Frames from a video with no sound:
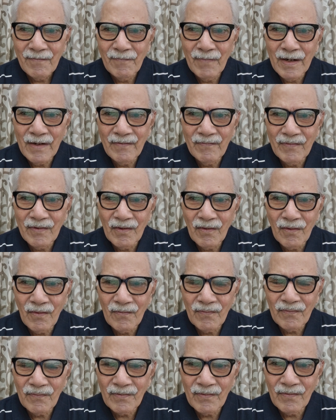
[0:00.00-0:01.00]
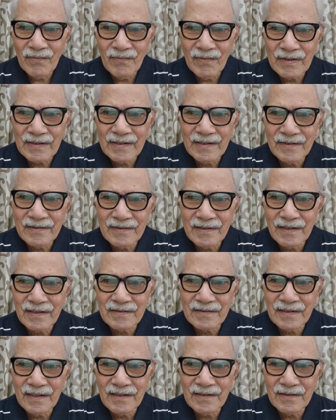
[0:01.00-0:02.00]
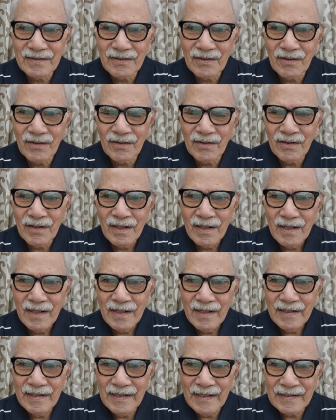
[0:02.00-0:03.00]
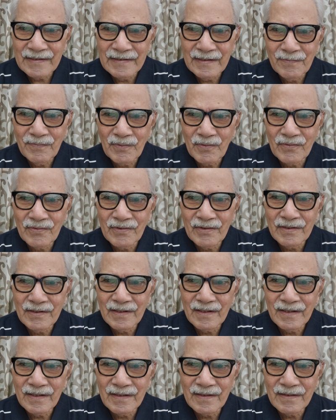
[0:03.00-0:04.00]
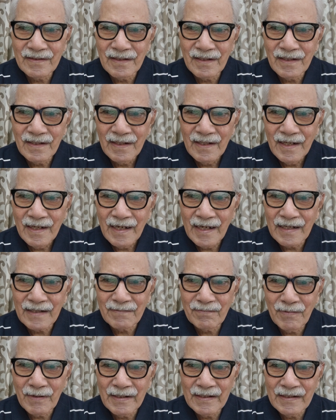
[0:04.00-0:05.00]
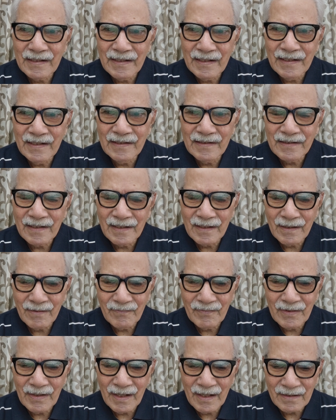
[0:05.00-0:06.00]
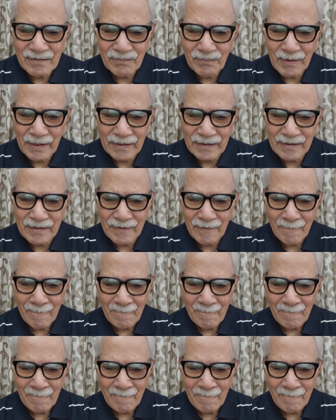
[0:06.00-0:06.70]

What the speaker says: by way of work instructions or lengthy procedures explaining each and every aspect.